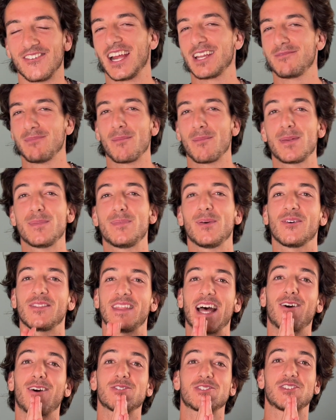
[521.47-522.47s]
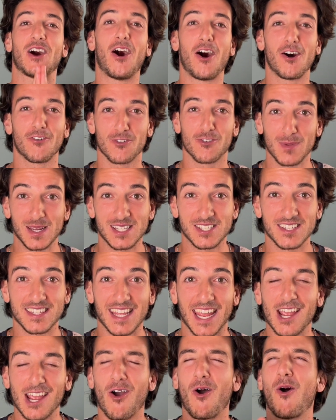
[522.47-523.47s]
right, my people, that was all for me
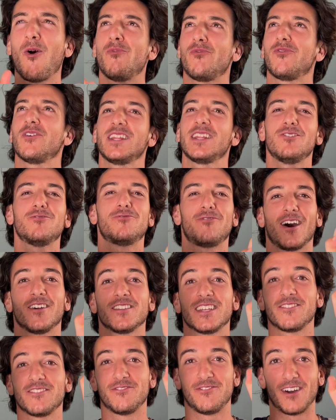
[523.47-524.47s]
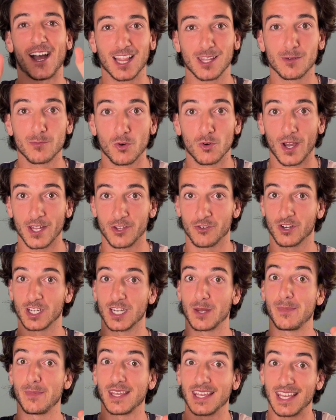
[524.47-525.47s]
today. Hopefully you found it valuable and you're
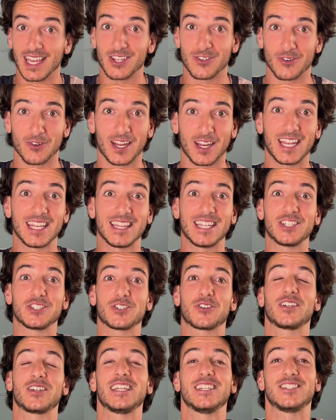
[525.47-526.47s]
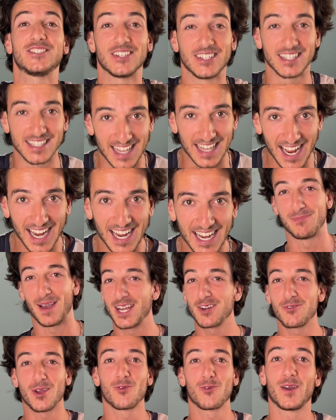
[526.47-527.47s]
gonna begin your healing journey today. By
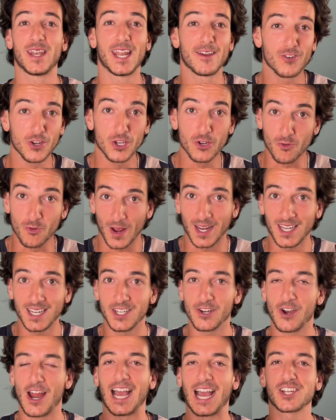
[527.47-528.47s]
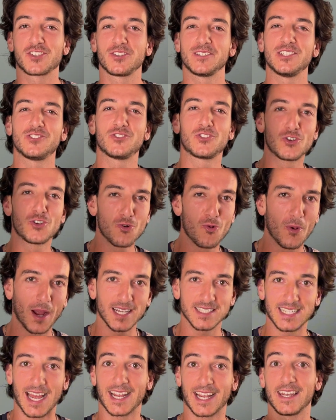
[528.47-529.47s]
the way, whenever you're ready, there are actually 2
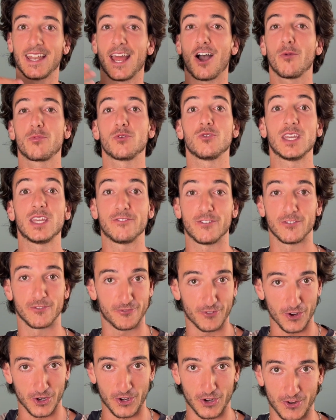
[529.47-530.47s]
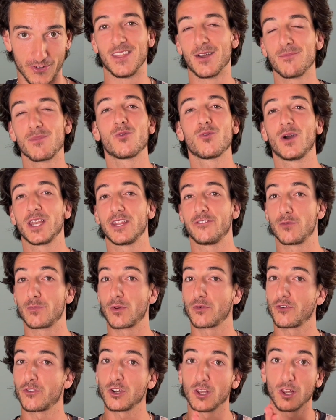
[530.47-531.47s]
ways I can help you even further. Number 1, if you
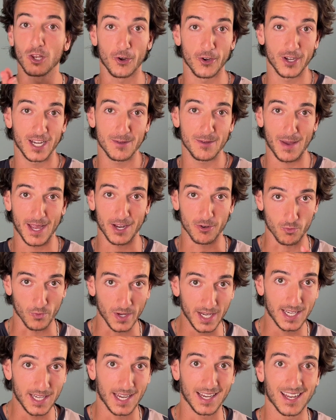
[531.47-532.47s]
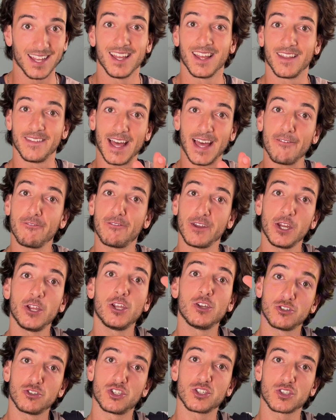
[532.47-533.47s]
prefer learning by reading, that video
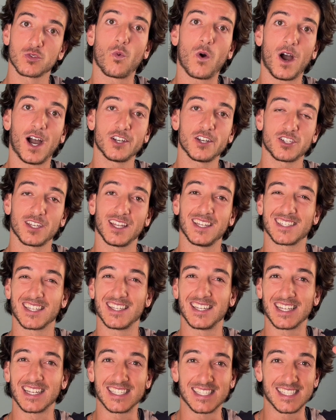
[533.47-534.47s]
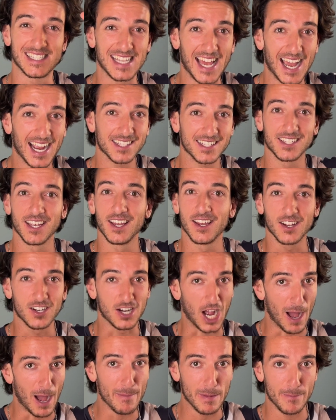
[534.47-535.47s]
you just watched is an exact
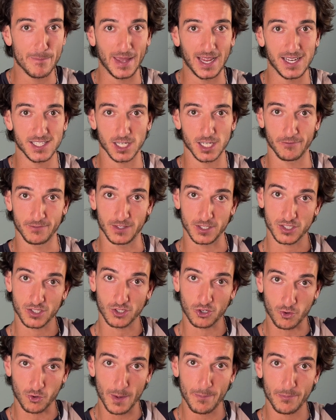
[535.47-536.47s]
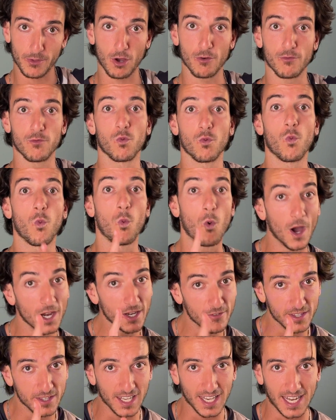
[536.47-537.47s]
copy paste of the script of one
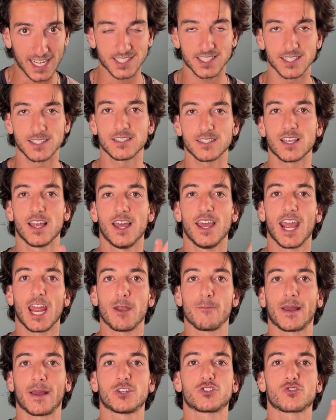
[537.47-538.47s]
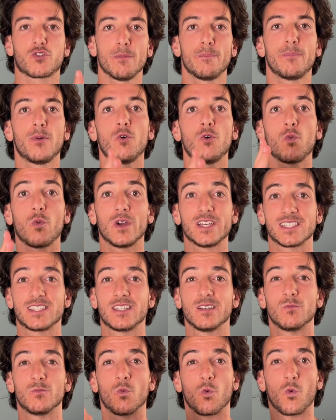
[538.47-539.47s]
of the lessons in my Triple
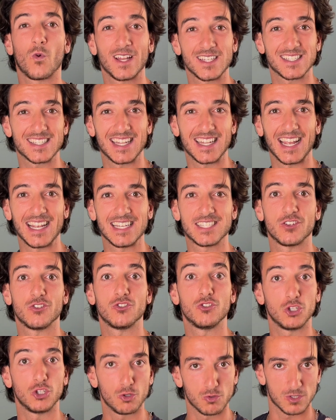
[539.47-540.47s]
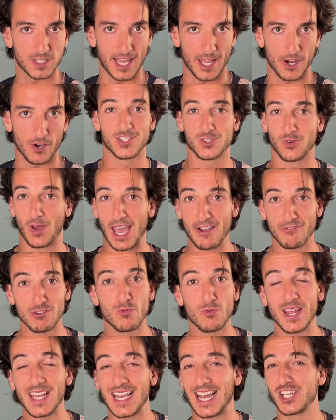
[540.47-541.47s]
Wisdom Wednesdays newsletter. So every
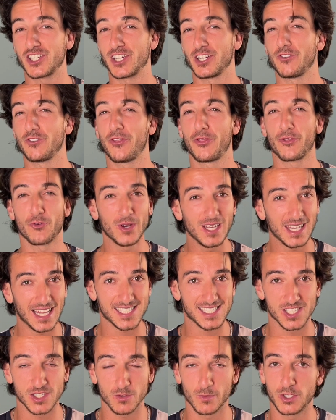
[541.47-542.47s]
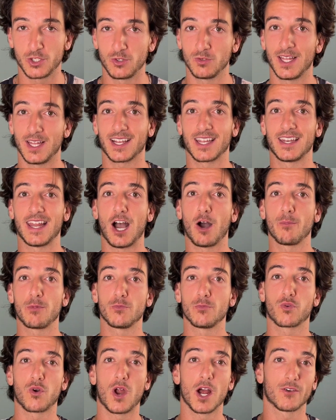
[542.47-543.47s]
week I share 3 lessons with you that can help
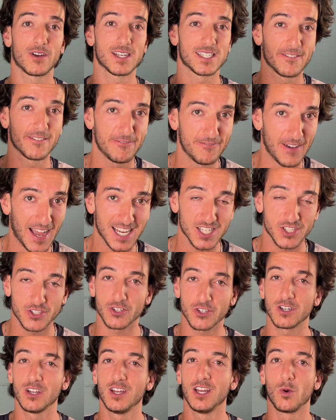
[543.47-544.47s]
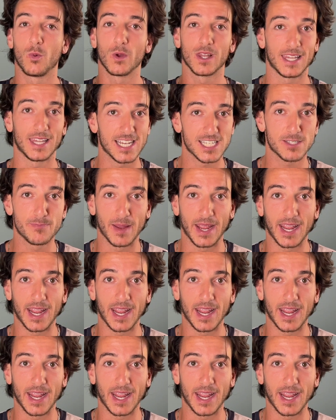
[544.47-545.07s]
you progress faster with less